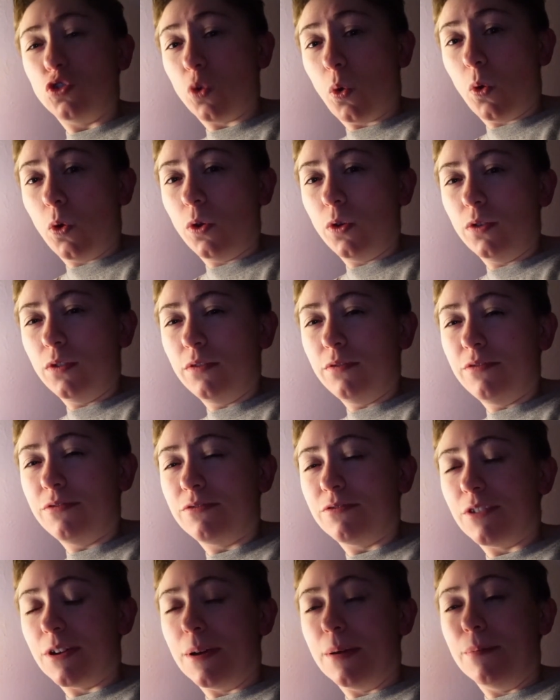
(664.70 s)
Joel
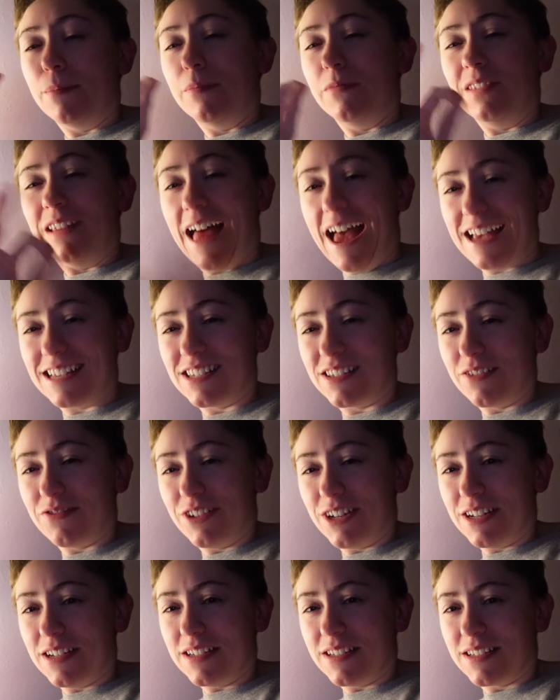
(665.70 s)
from Last of
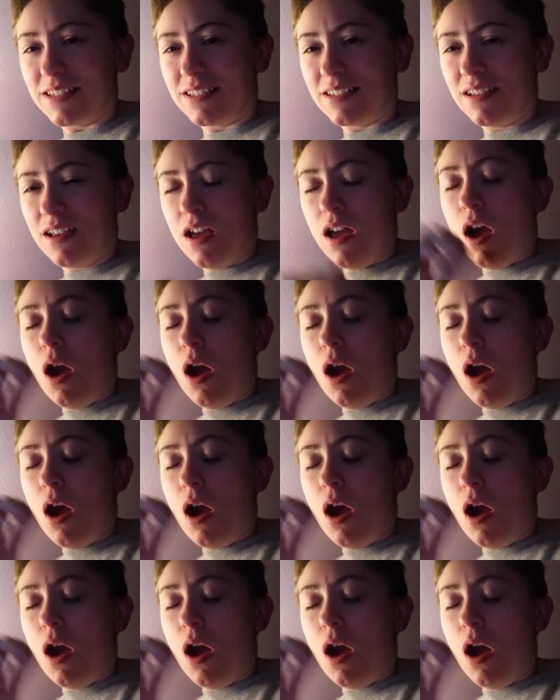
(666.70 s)
Us